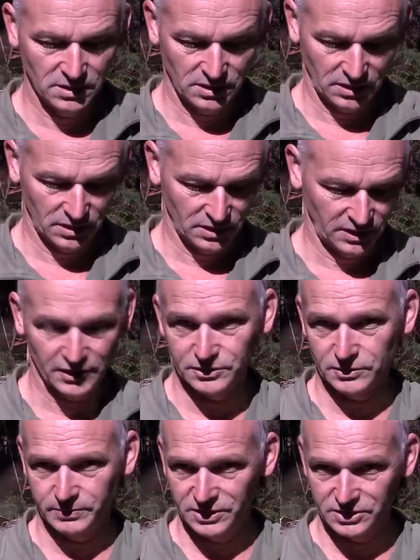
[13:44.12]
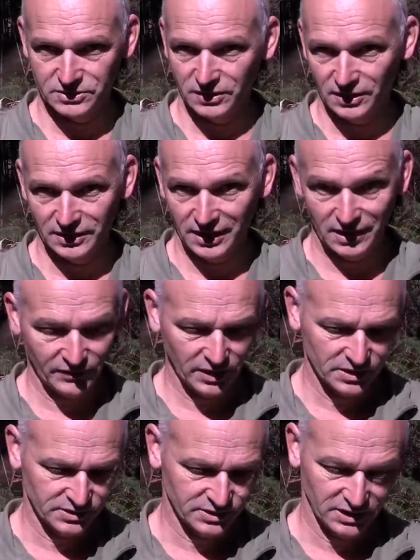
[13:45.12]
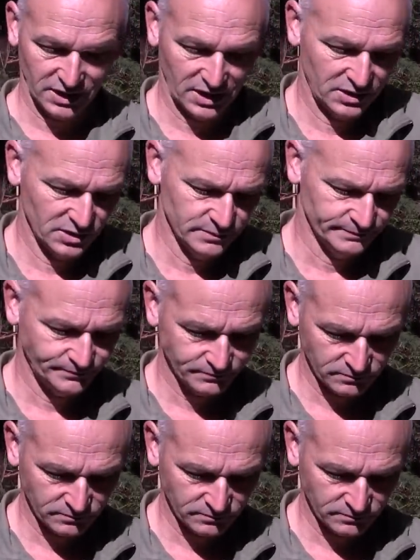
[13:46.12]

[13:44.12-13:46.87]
The others will be slightly out of focus, you can't use them.